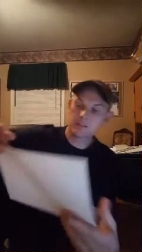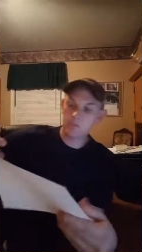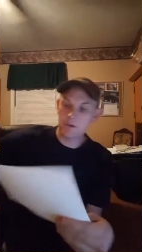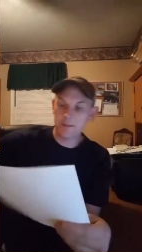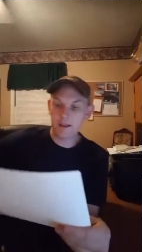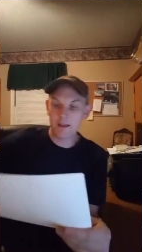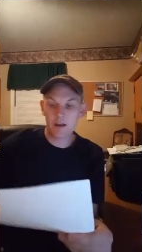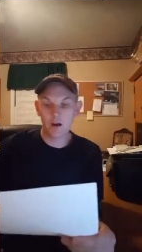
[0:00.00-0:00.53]
is
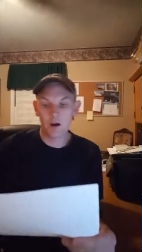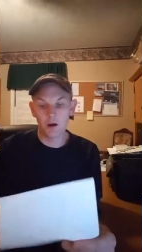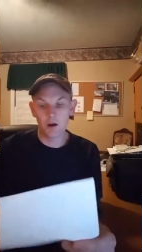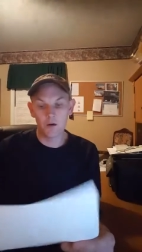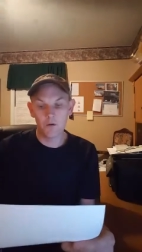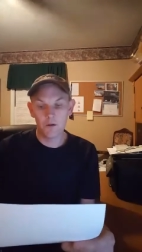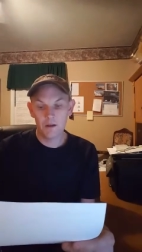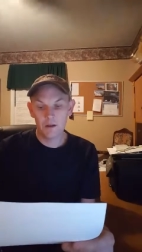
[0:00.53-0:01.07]
what they
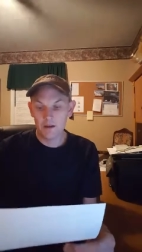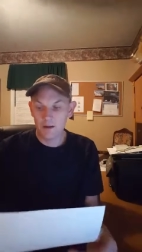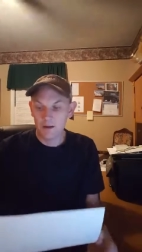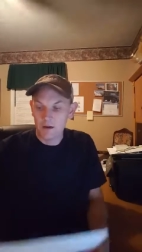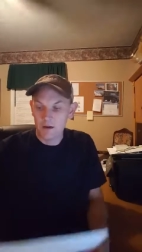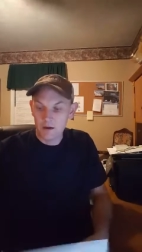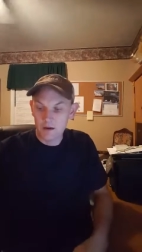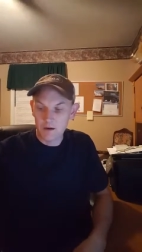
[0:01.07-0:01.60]
call
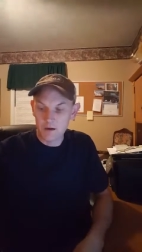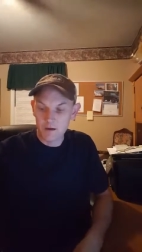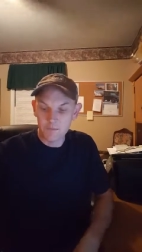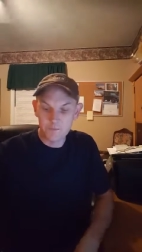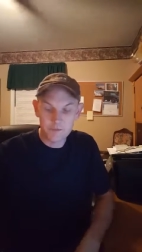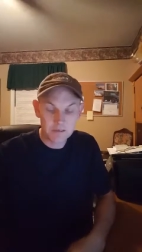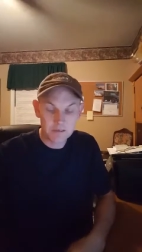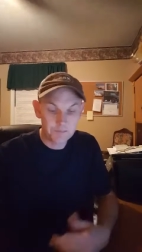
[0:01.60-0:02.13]

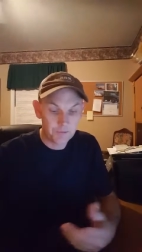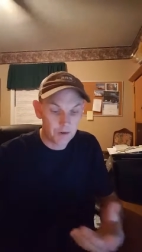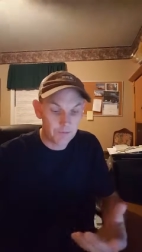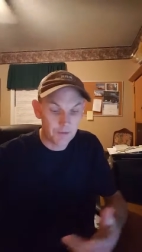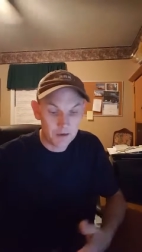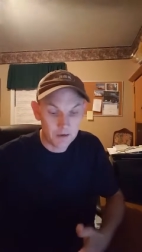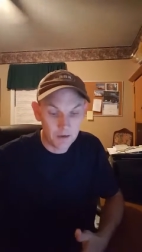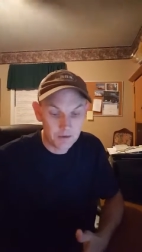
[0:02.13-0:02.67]
um, this is part of
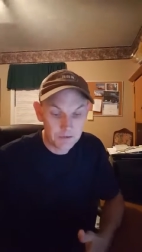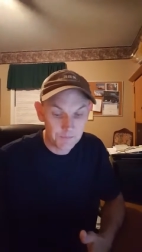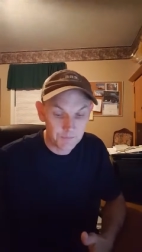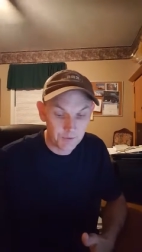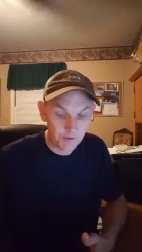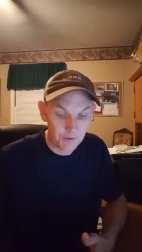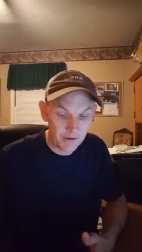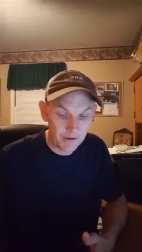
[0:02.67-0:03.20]
my coaching
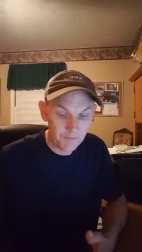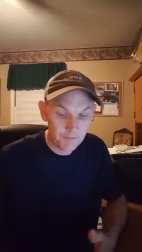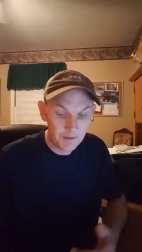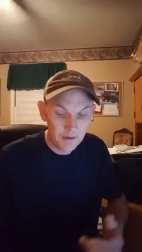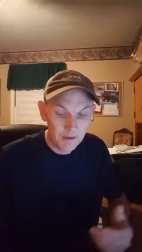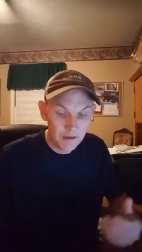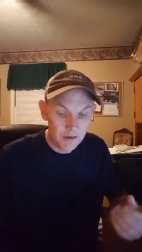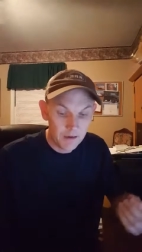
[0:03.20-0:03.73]
program.
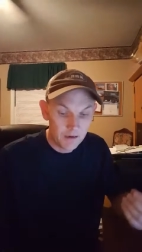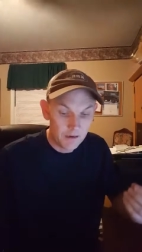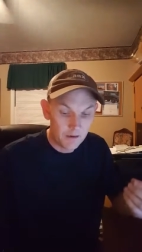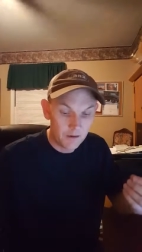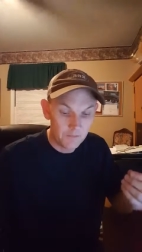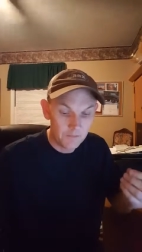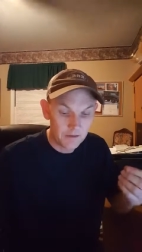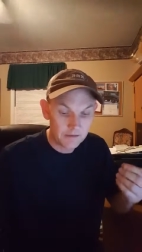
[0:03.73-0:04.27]

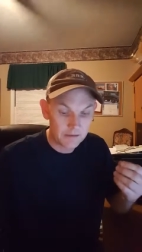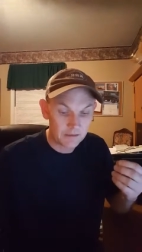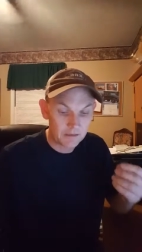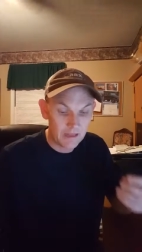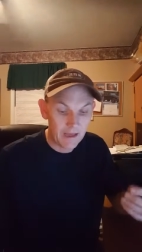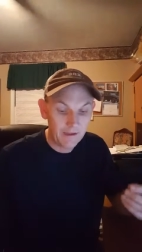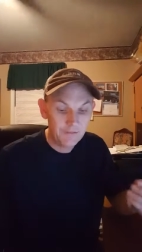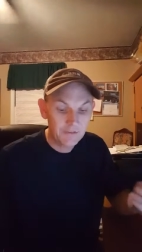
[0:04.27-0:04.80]
Um, it's a
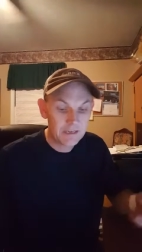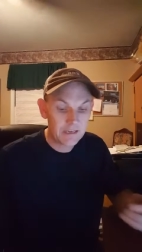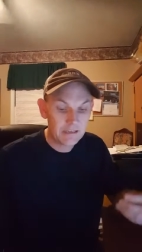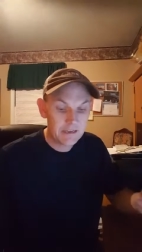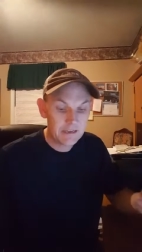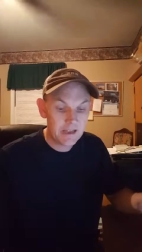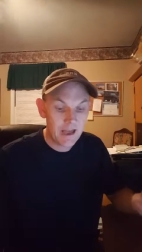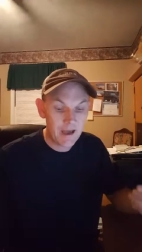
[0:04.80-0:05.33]
life
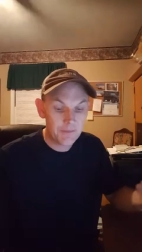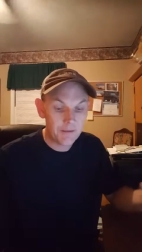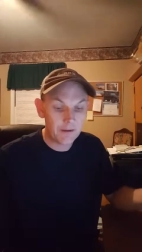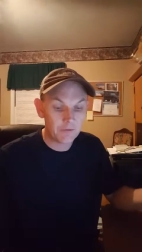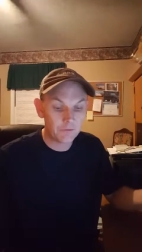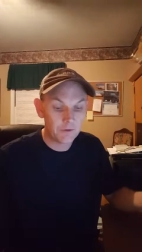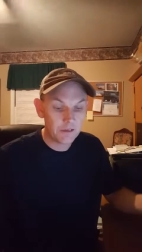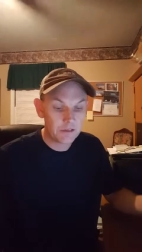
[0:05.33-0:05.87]
changing habit
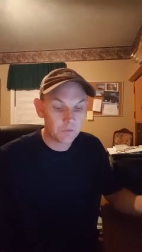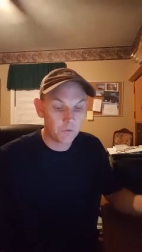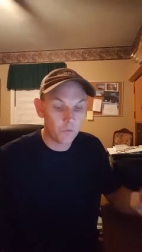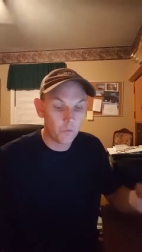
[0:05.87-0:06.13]
and ritual.